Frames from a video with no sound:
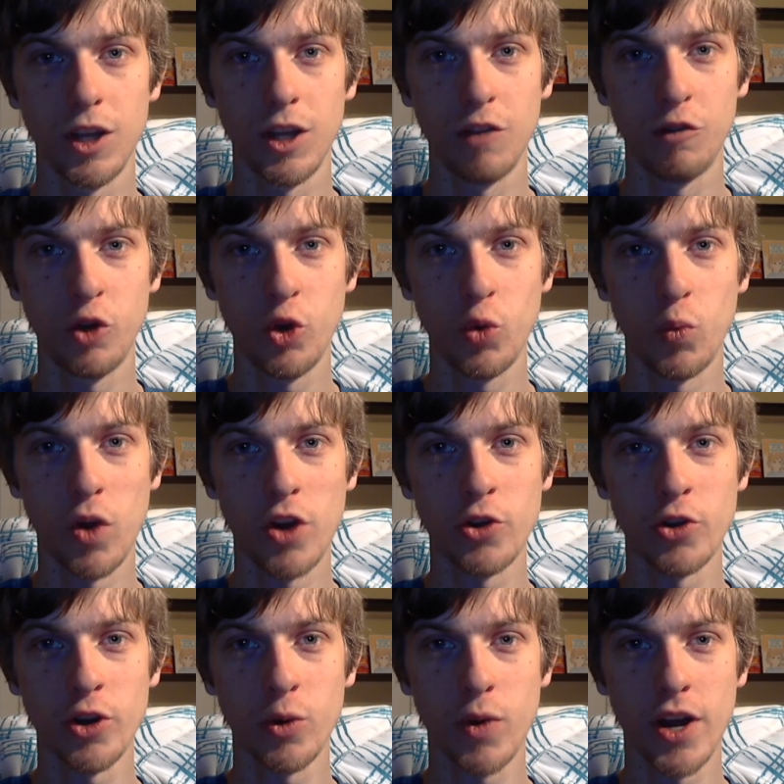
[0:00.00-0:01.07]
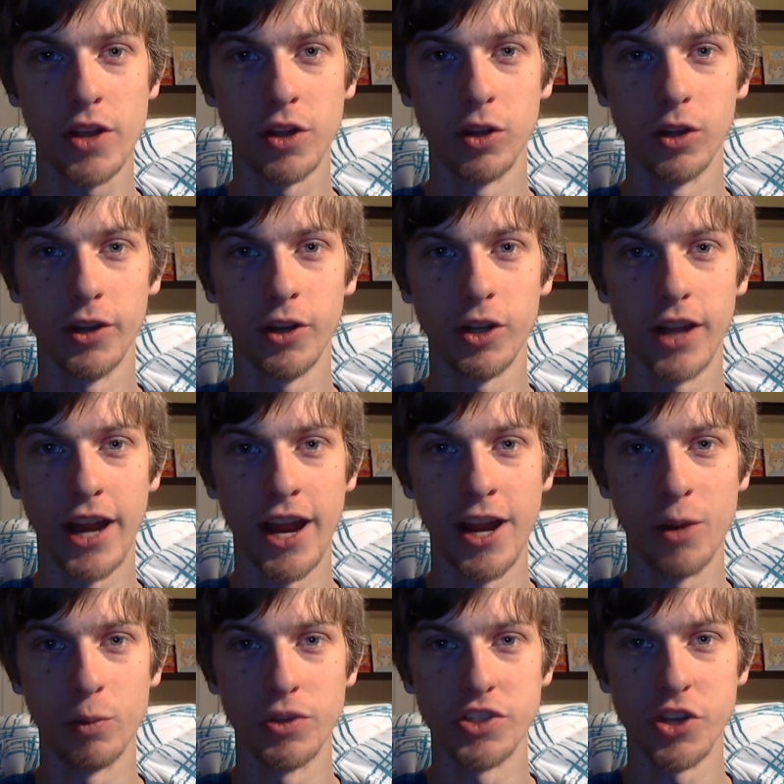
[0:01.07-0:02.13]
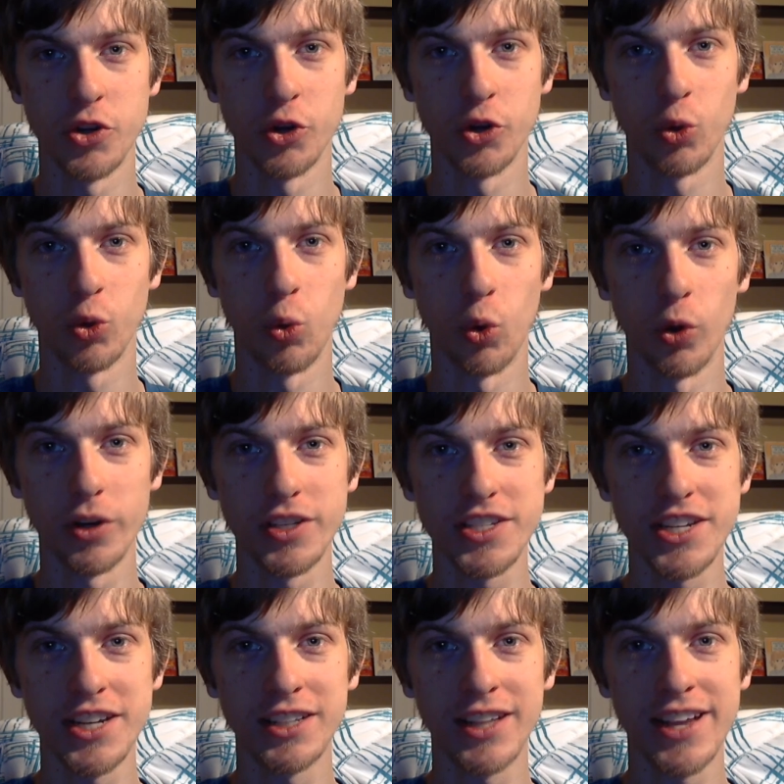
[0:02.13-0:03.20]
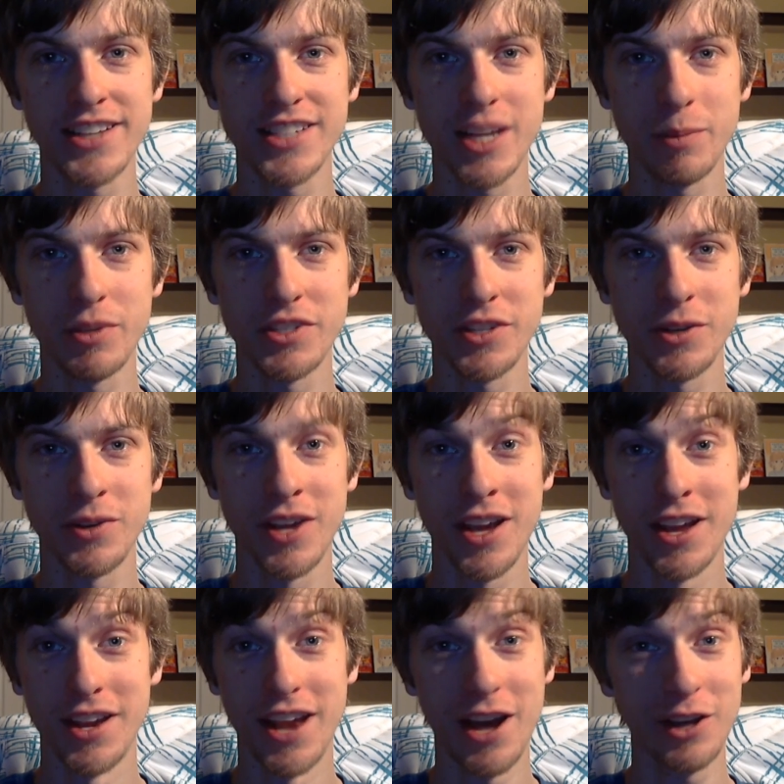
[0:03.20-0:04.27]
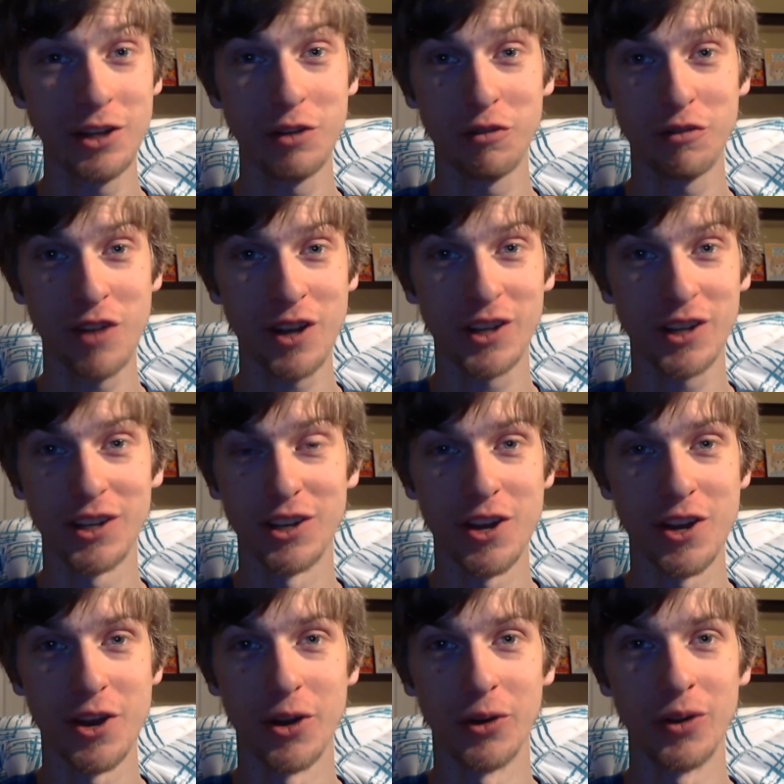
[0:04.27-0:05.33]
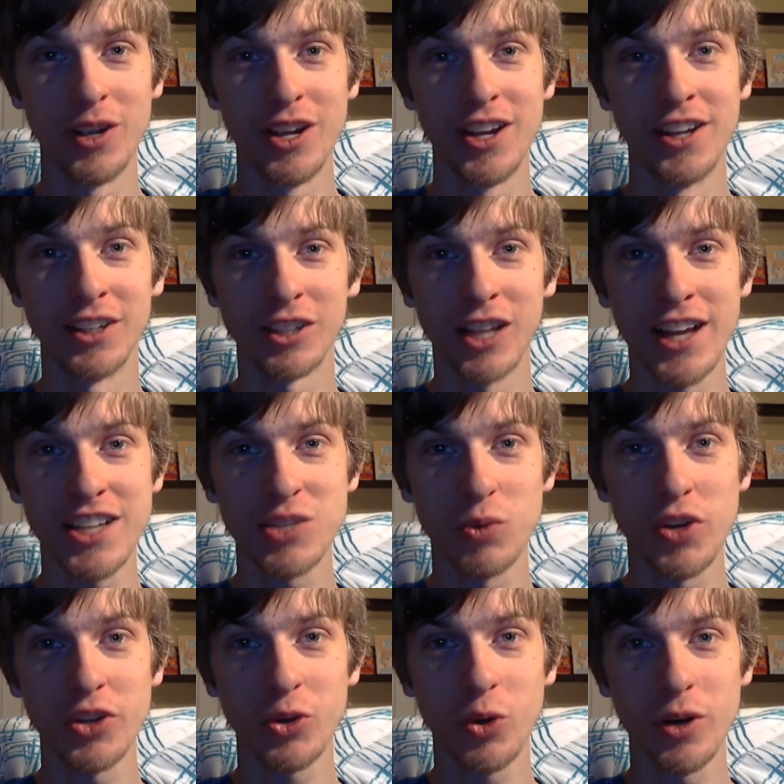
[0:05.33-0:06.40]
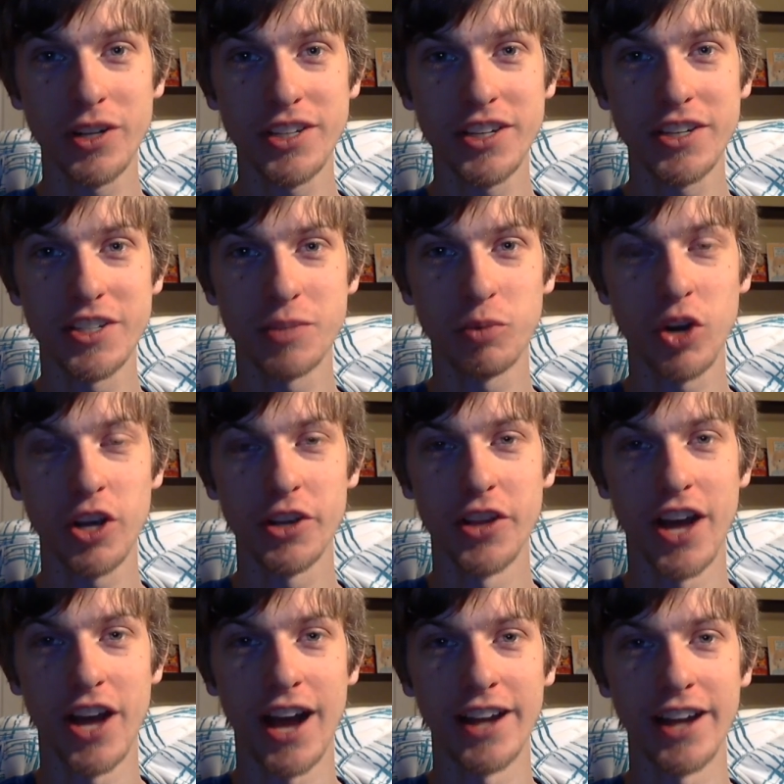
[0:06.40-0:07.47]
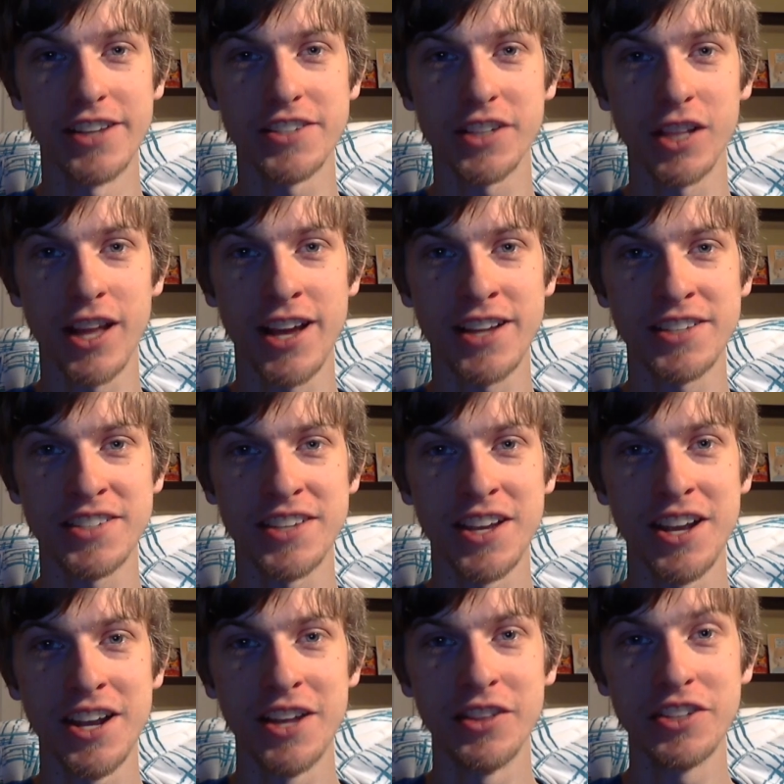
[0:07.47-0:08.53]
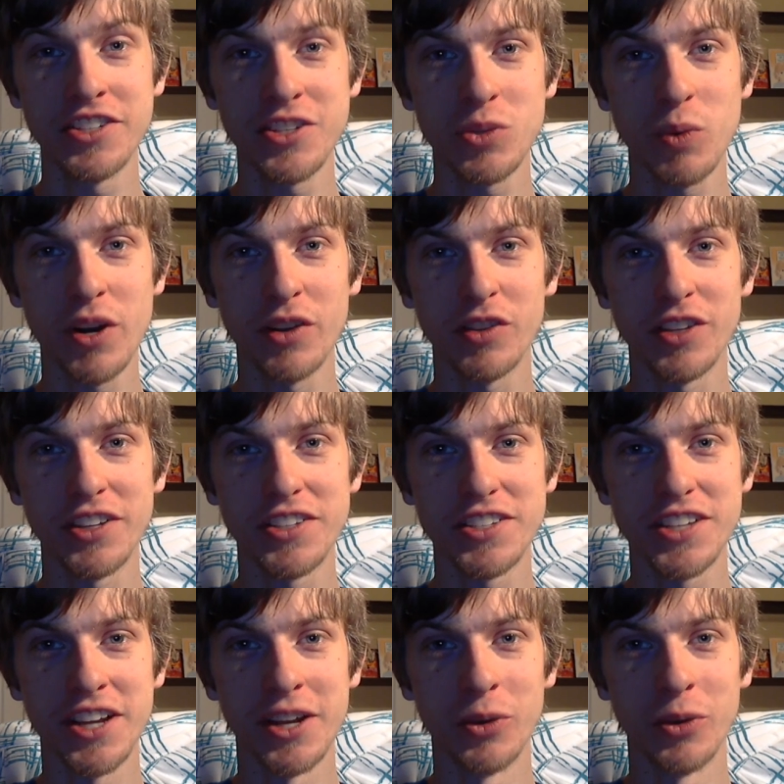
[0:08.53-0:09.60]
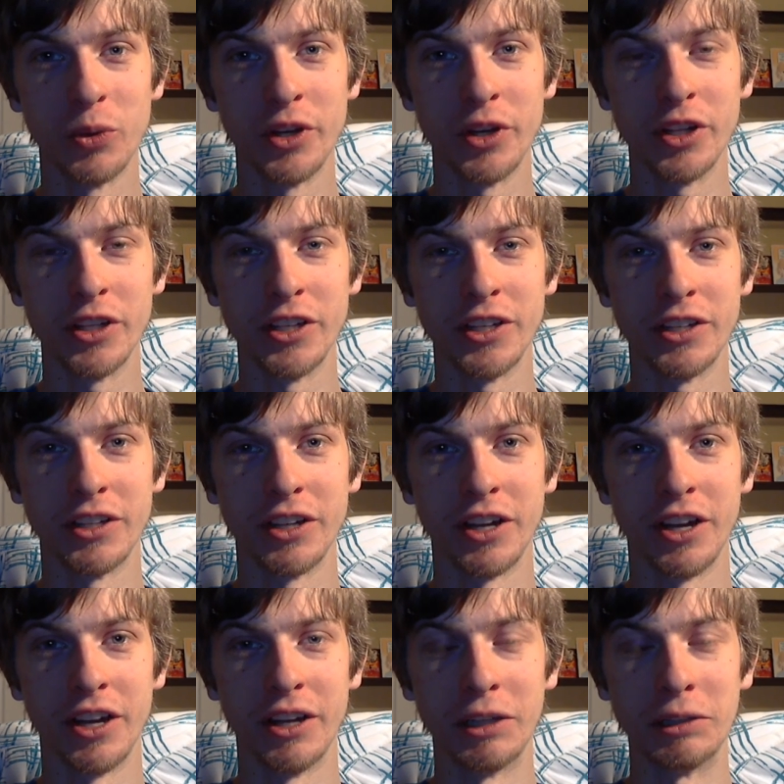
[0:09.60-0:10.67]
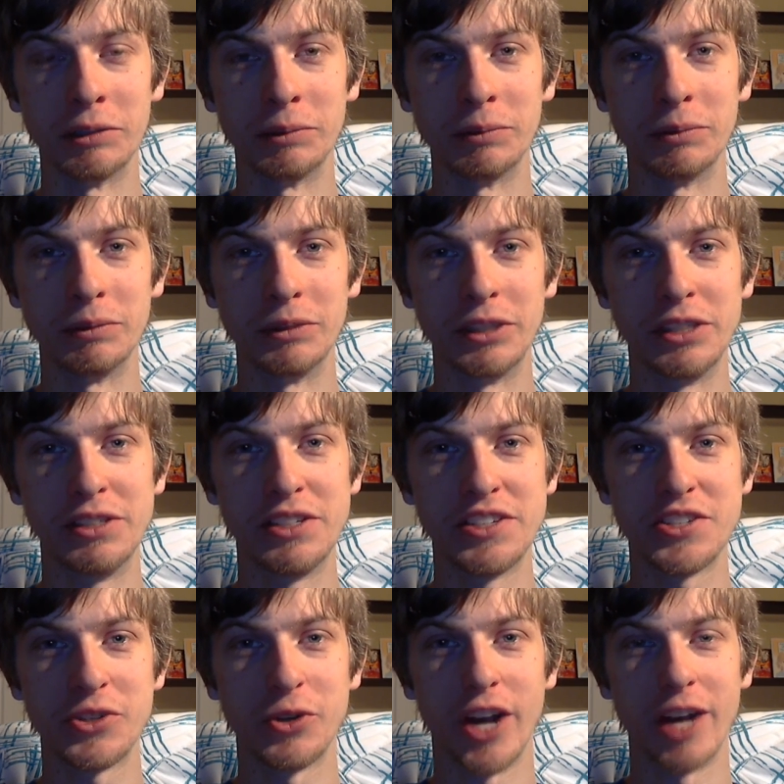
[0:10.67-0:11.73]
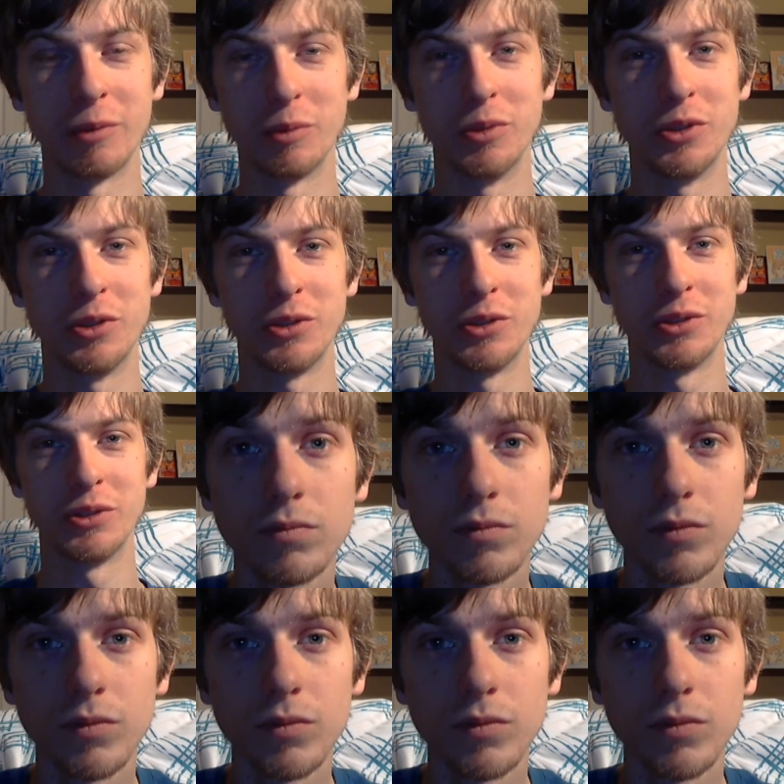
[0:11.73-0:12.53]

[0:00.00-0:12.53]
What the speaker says: If you're wondering why the little ant was under quarantine last episode, now you fucking know. In Class 1, quarantine is probably the highest class. This is where things get really, indescribable.